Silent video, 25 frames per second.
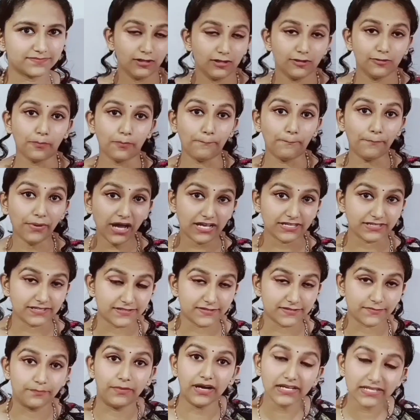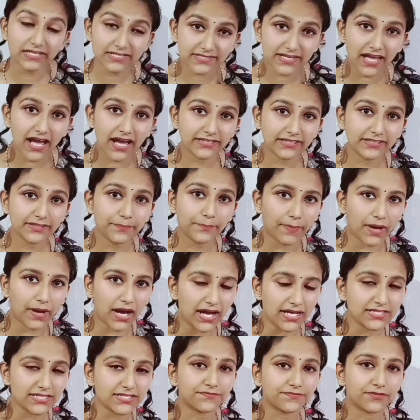Buds are the
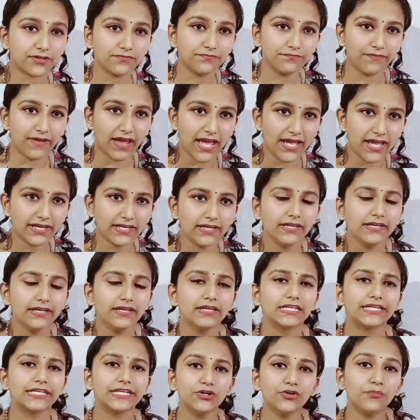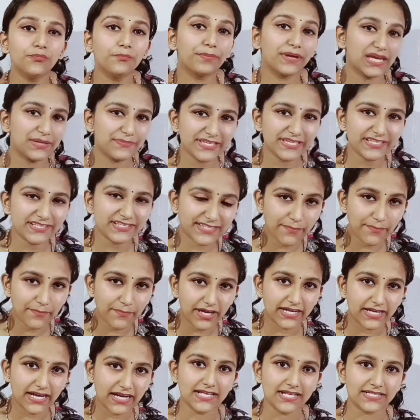parts from where new baby stem
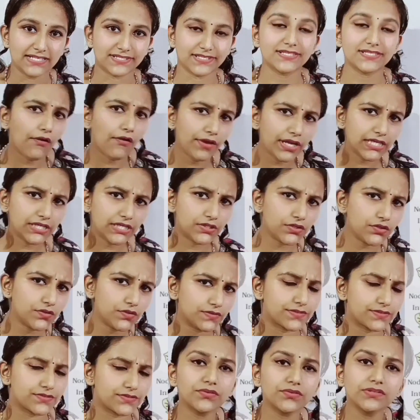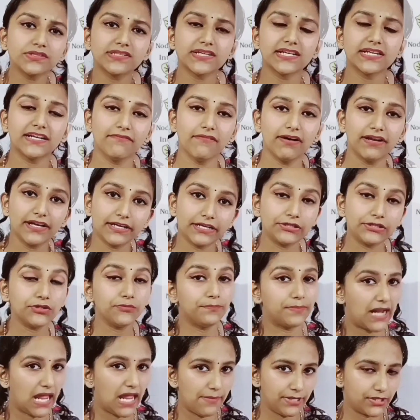arises, and roots are divided into
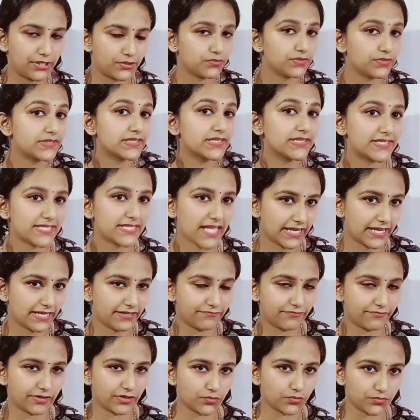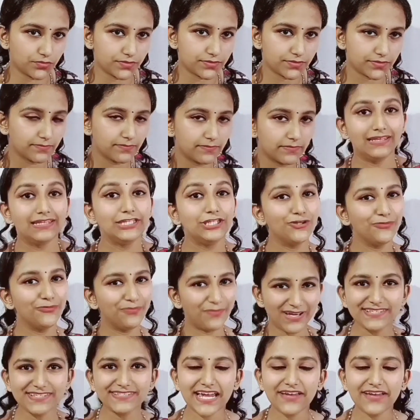primary roots and secondary roots. You
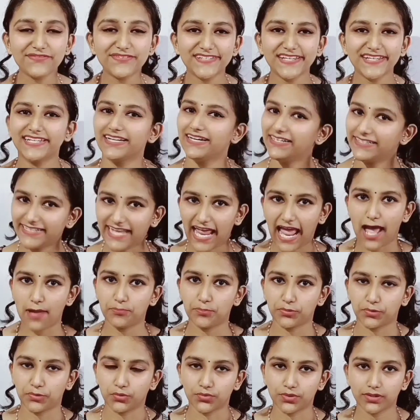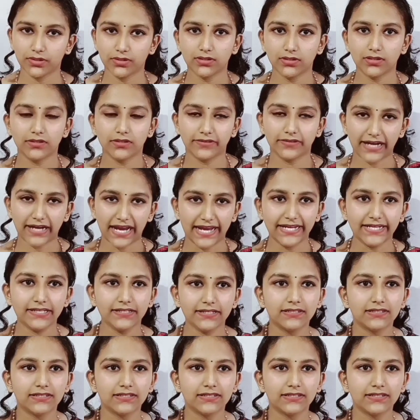must have seen a taproot, right?